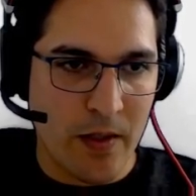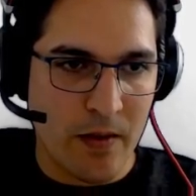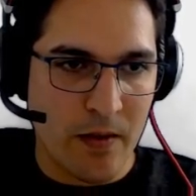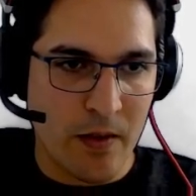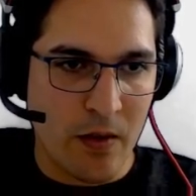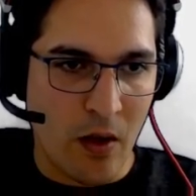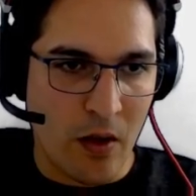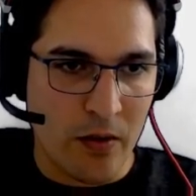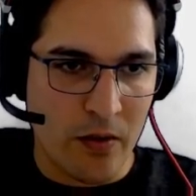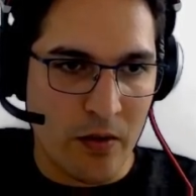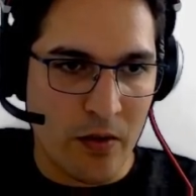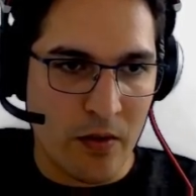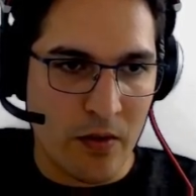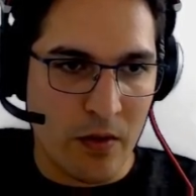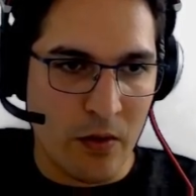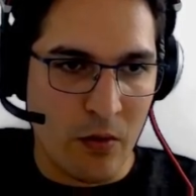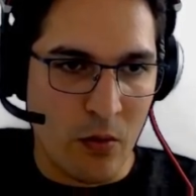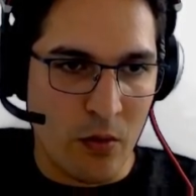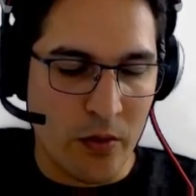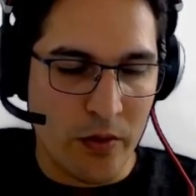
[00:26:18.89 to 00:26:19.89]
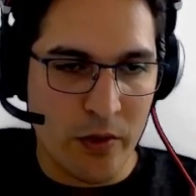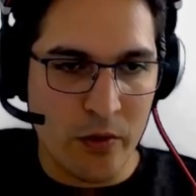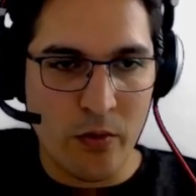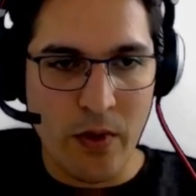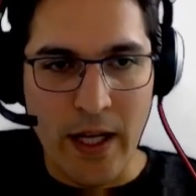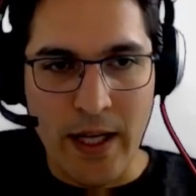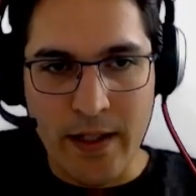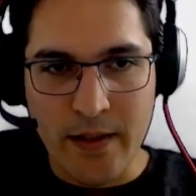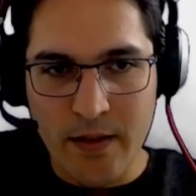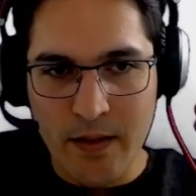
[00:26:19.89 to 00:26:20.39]
In order to
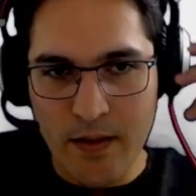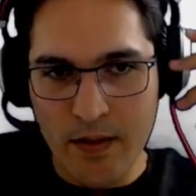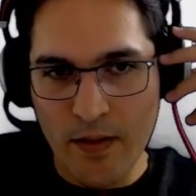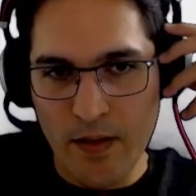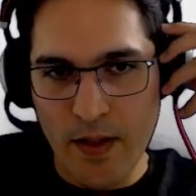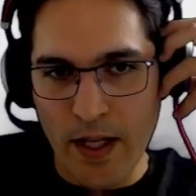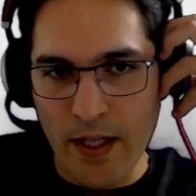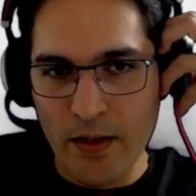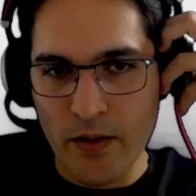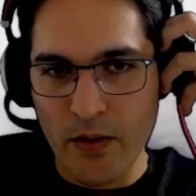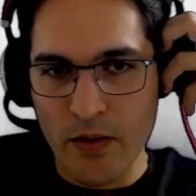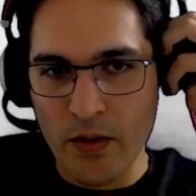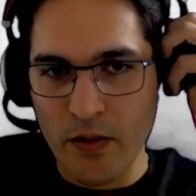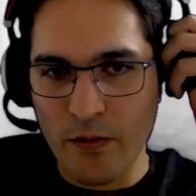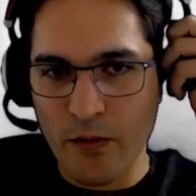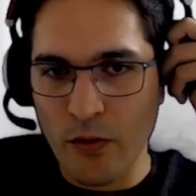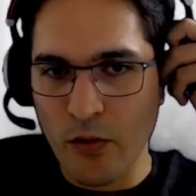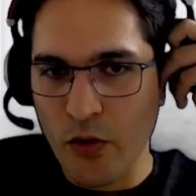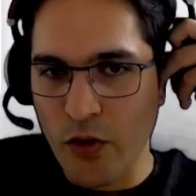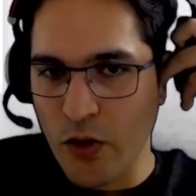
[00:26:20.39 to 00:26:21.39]
access this actor in the future,